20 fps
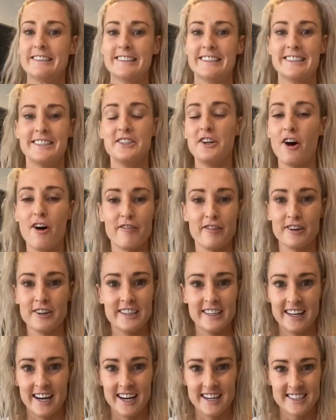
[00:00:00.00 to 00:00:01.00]
not very
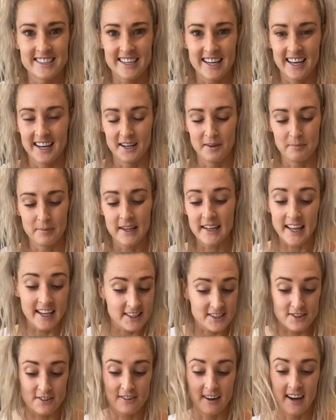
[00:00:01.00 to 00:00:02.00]
nice color, but
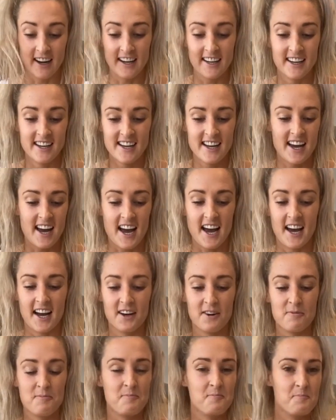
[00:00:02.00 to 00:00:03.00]
that's all right.
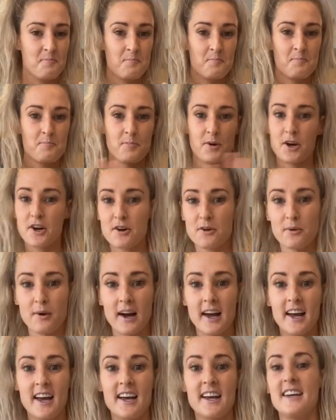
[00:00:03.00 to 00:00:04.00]
Put it
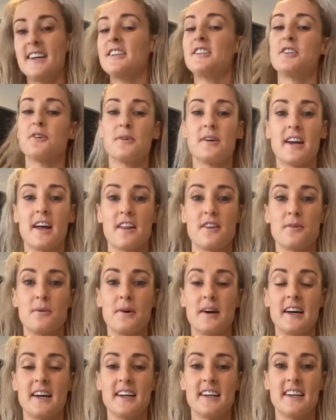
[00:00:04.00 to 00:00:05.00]
away, do another
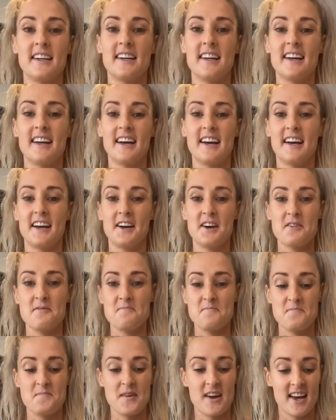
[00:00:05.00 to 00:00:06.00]
one,
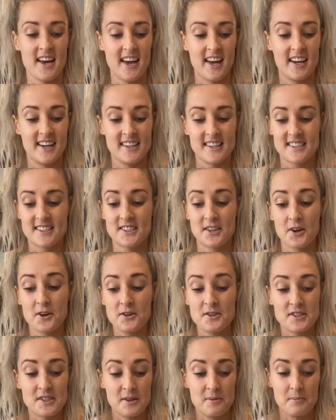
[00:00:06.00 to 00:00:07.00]
and it's so
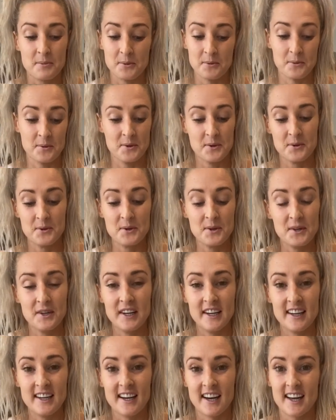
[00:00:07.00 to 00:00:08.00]
simple. All you
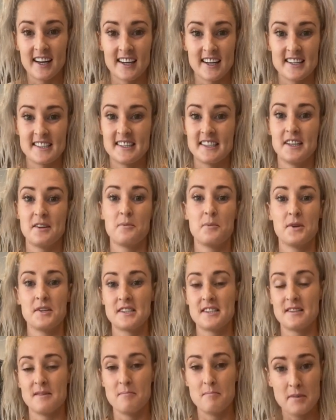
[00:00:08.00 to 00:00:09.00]
need, like I said,
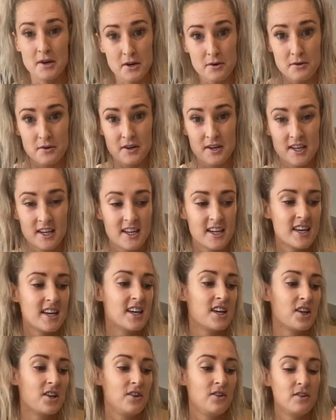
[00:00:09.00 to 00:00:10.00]
was the milk.
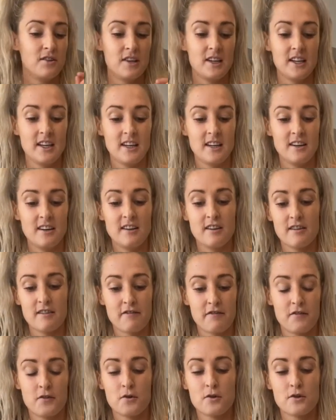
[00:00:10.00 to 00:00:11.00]
You need
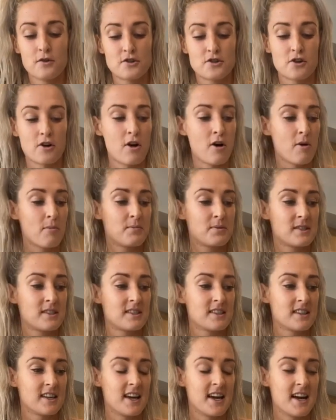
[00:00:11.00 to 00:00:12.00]
4
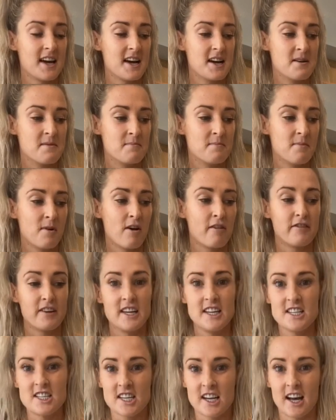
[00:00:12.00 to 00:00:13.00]
drops of
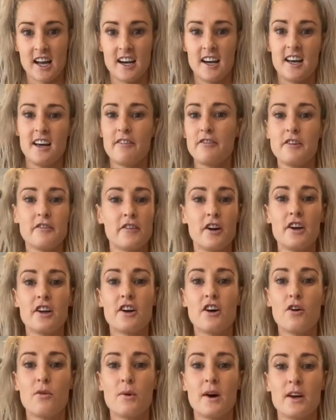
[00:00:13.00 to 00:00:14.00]
each color. If you've only
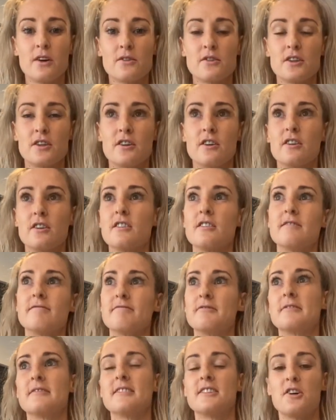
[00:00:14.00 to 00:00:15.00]
got 1 or 2,
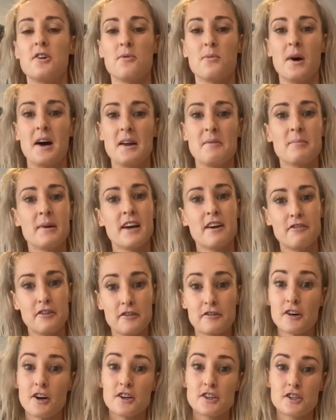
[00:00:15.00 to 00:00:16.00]
or not 1, but if
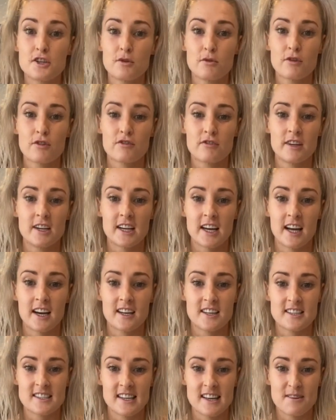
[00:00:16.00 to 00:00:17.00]
you've got 2 or 3
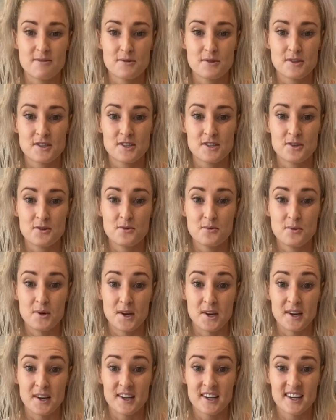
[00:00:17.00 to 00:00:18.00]
colors, that will still
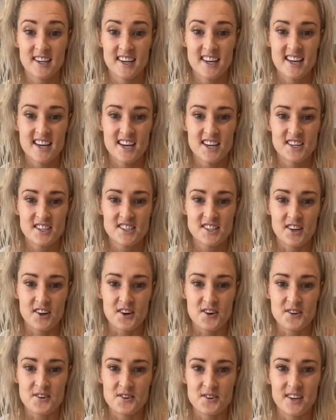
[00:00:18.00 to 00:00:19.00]
work.
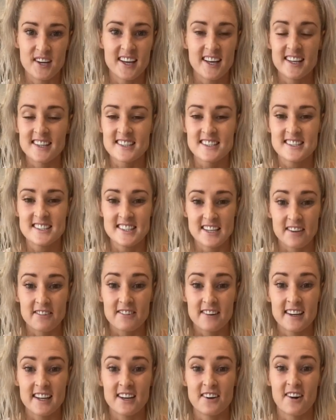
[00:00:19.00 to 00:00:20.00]
So it's
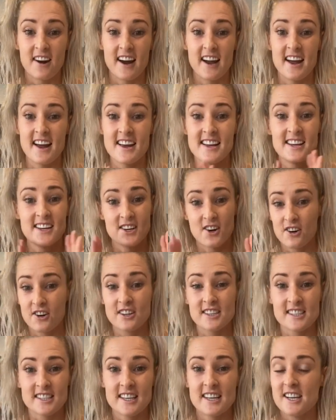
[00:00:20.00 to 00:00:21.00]
definitely great.
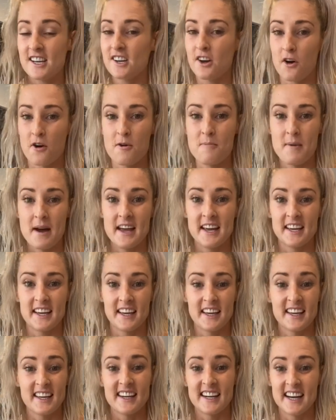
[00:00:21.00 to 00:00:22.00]
Honestly, go and make
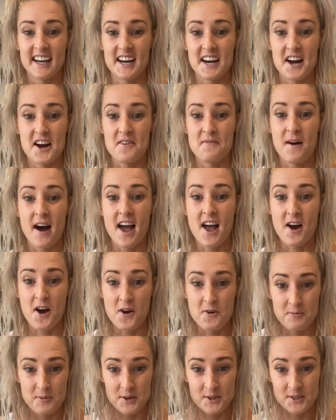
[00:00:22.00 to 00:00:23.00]
it. I
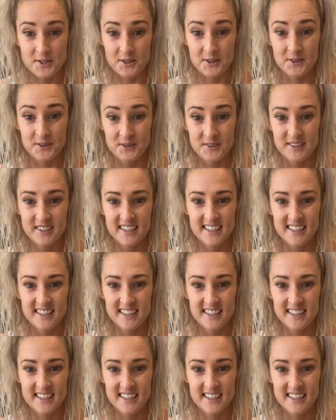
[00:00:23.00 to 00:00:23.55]
hope you do.